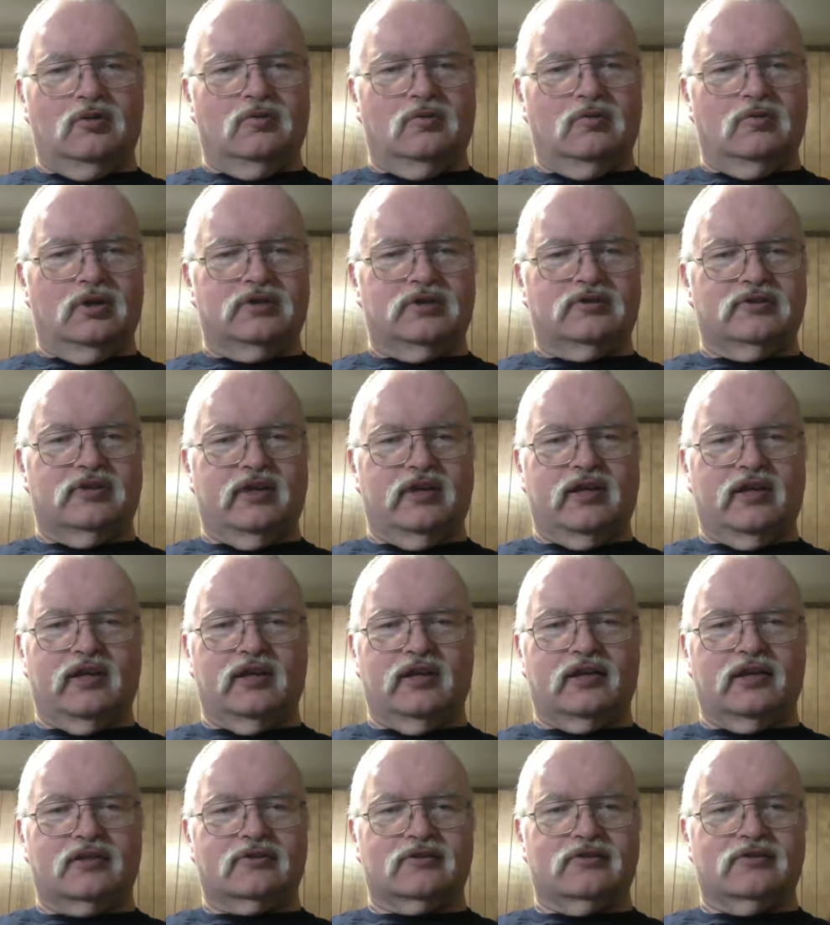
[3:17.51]
what the
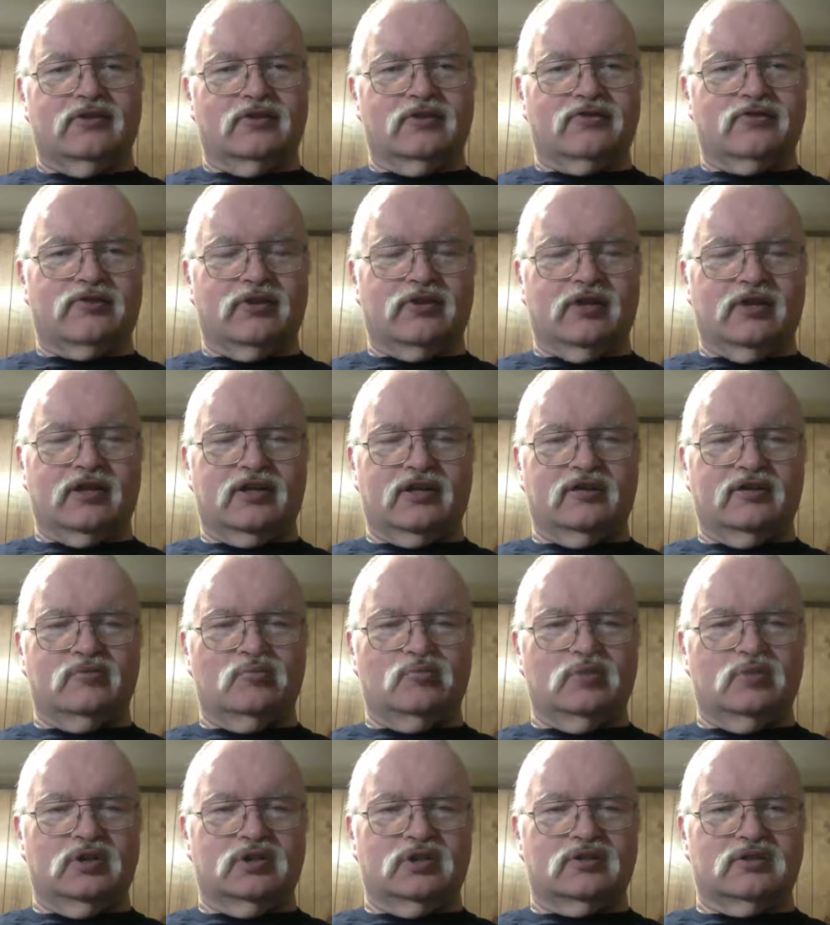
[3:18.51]
heck they're
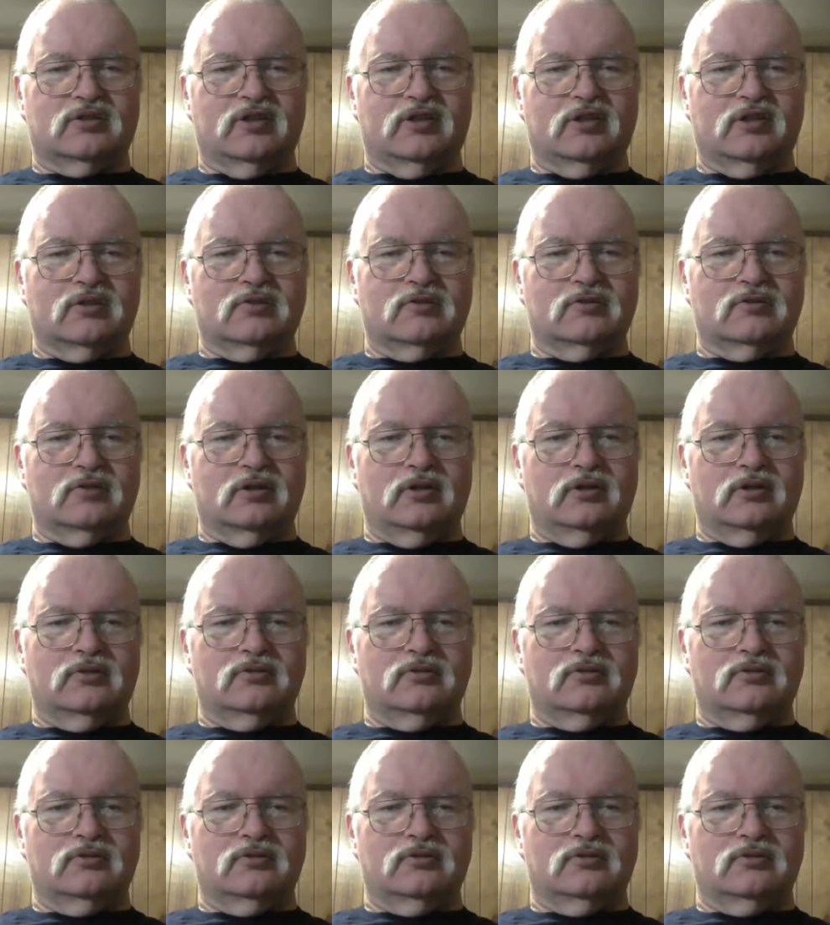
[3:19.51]
thinking, but they're